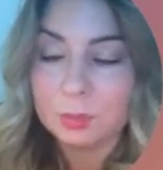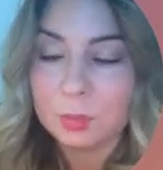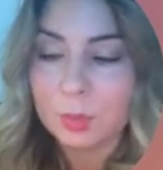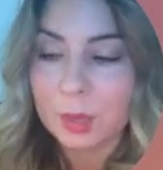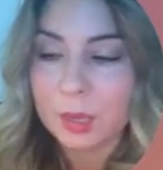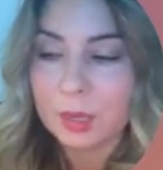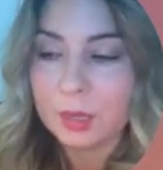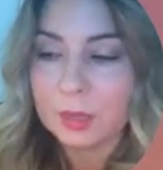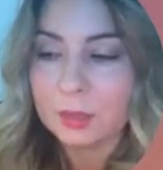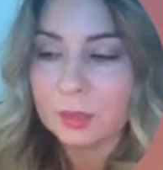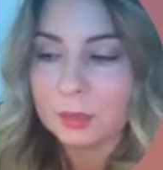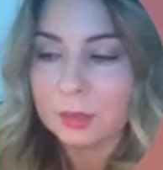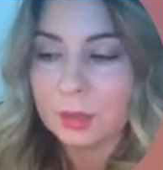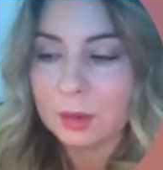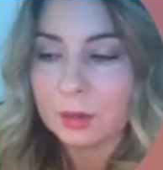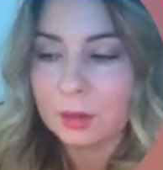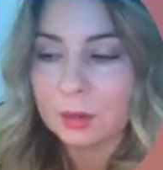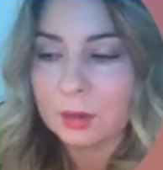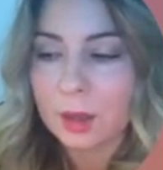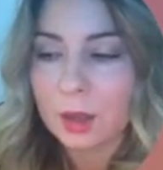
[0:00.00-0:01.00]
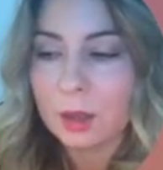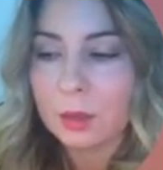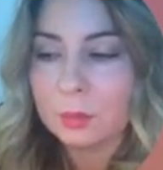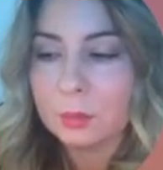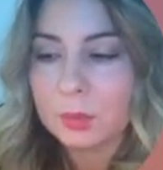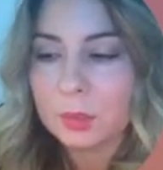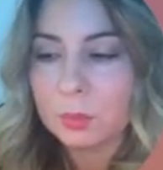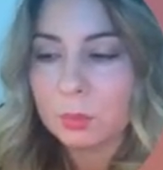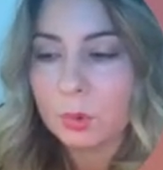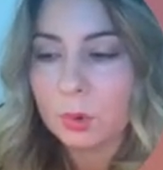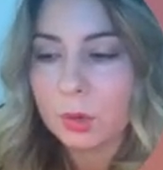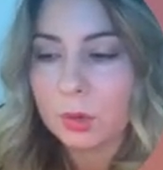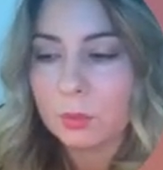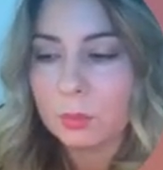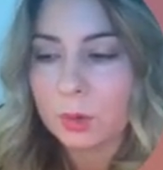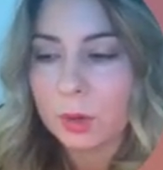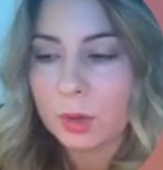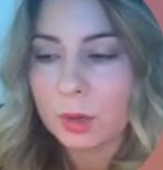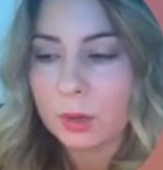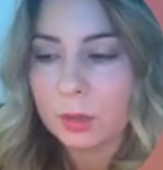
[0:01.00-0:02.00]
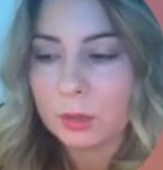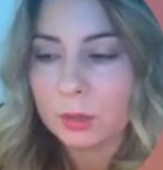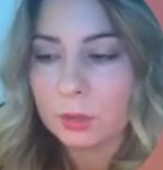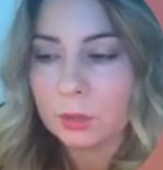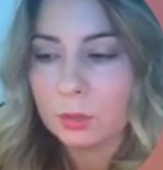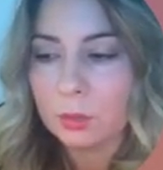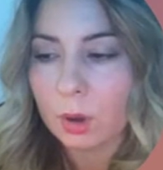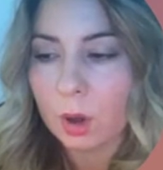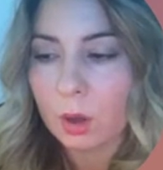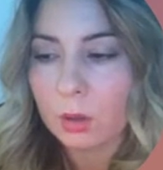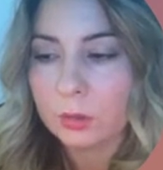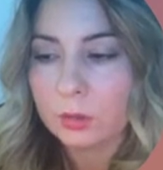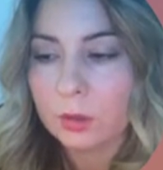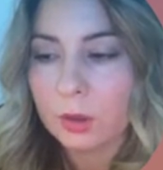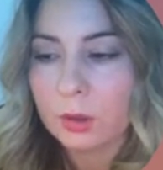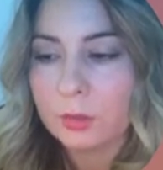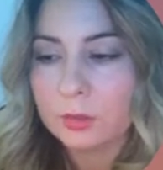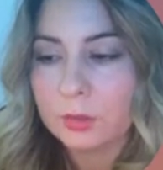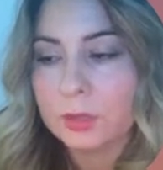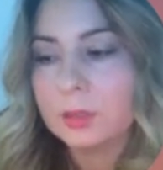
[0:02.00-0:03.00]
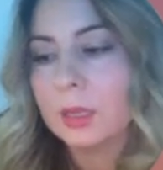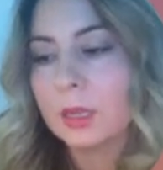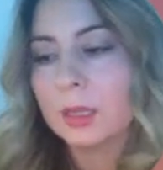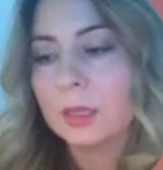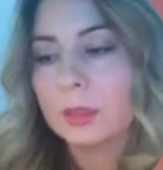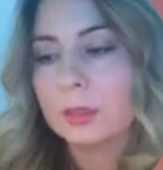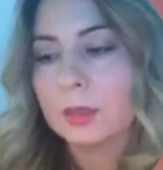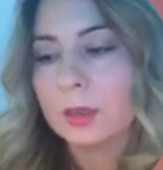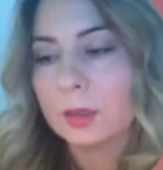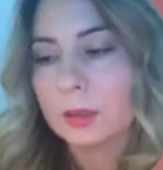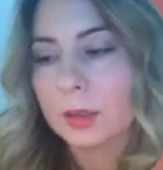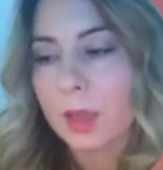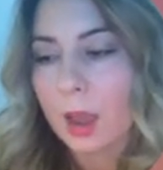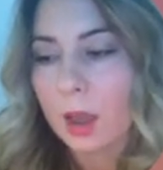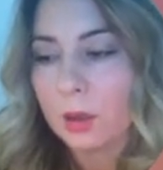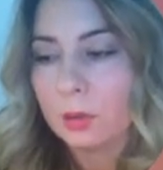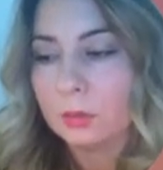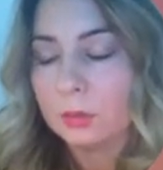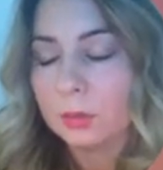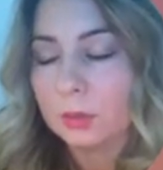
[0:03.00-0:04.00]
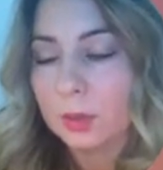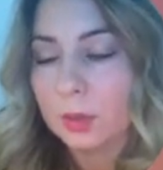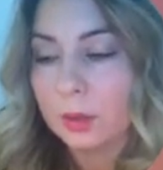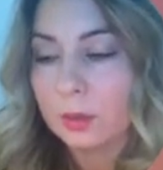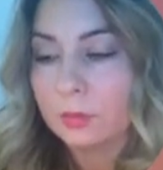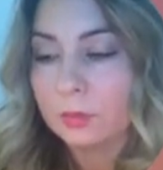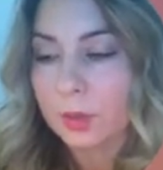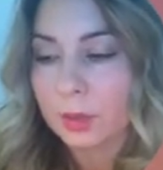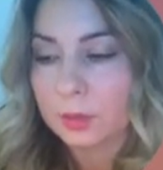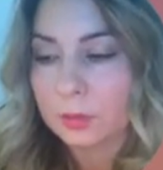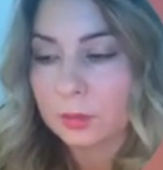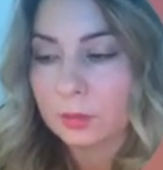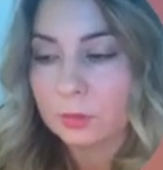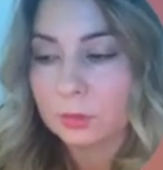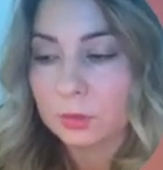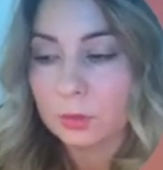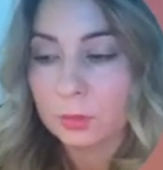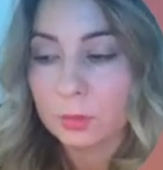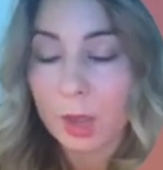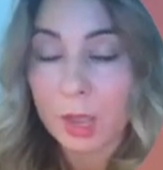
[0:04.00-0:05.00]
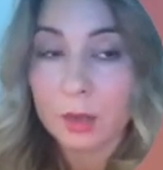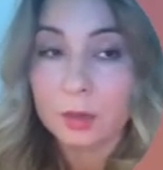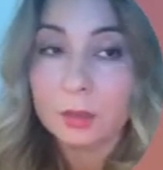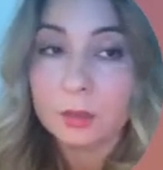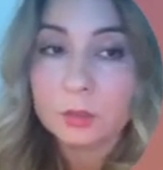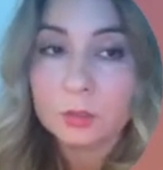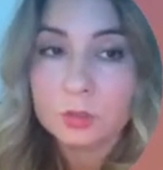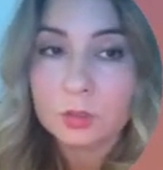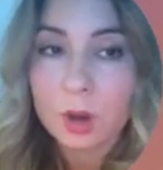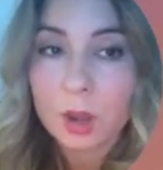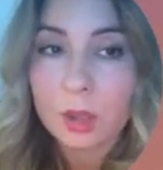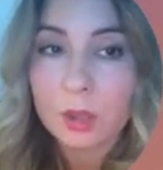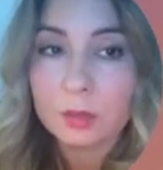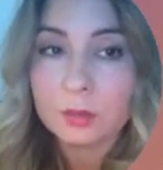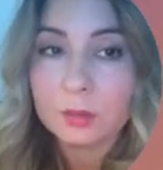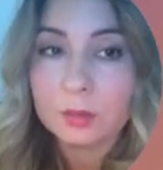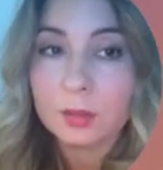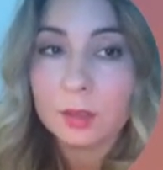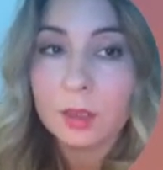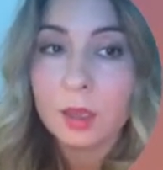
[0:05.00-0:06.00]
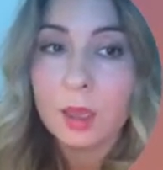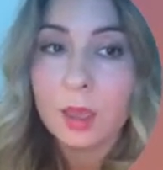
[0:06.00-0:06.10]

but there comes a point where you also have to take into account the effects of traumatic stress.